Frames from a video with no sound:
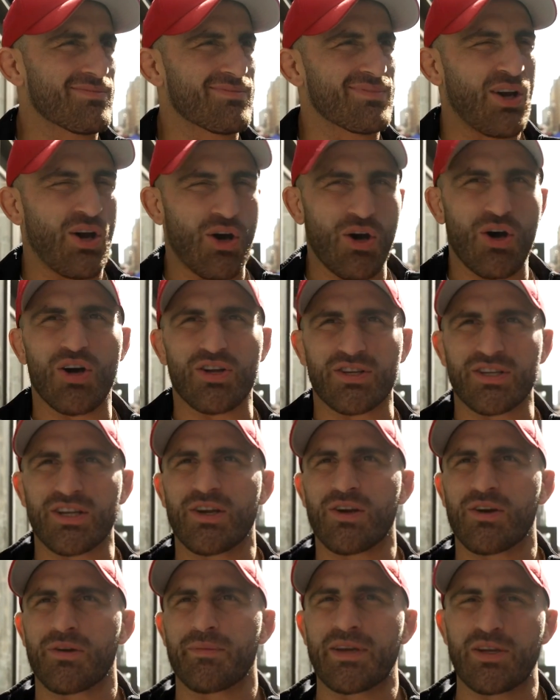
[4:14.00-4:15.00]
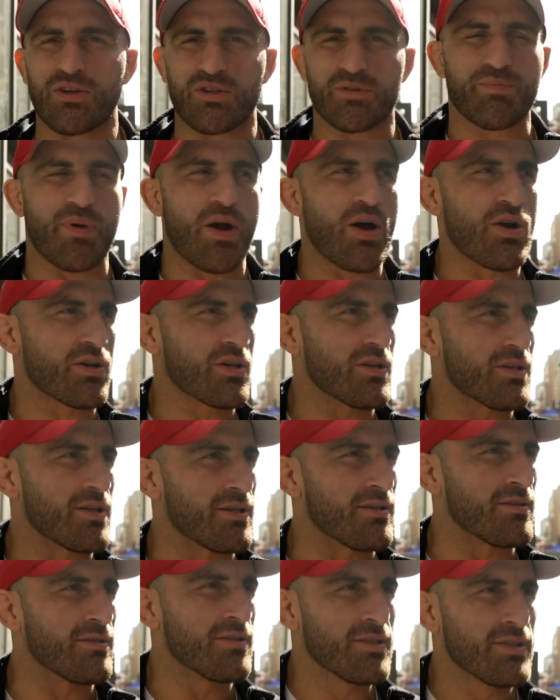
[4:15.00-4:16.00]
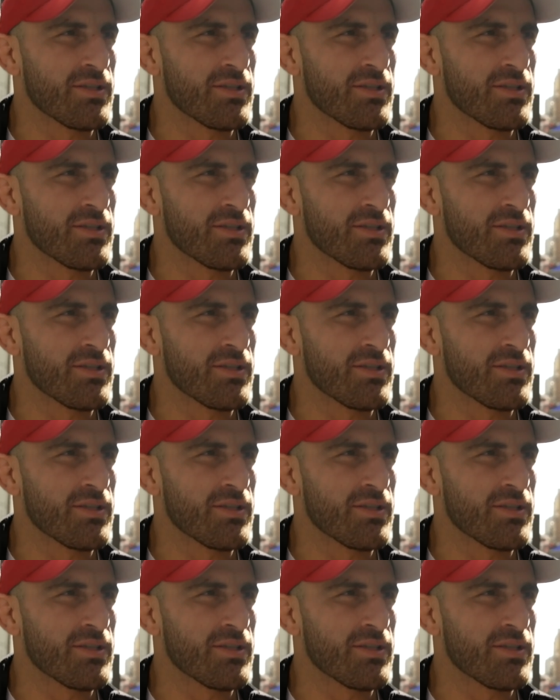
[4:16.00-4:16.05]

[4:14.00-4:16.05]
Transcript: hurt, you know what I mean? He was broken, and